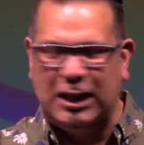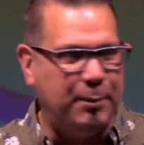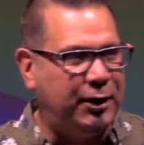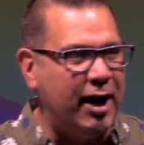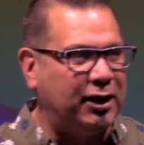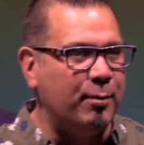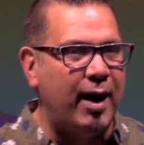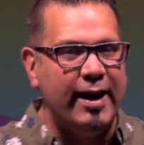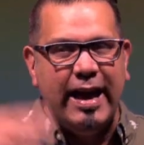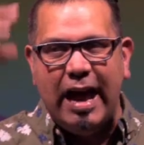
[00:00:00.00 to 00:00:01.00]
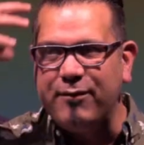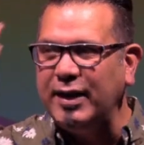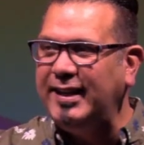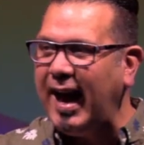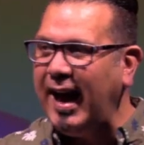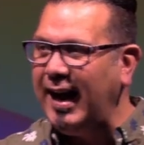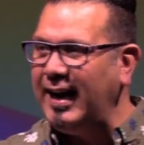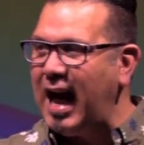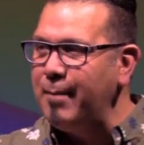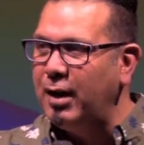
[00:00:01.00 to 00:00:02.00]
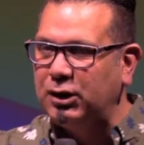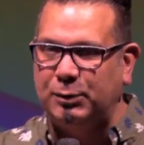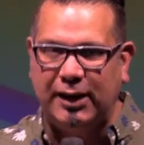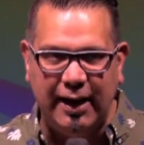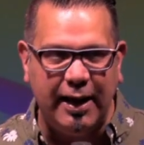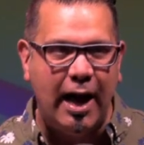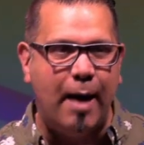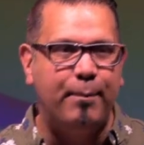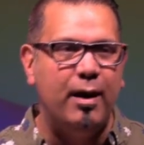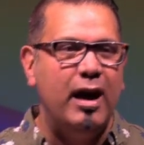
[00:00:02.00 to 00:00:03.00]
To protect our mind. Every day, I must get up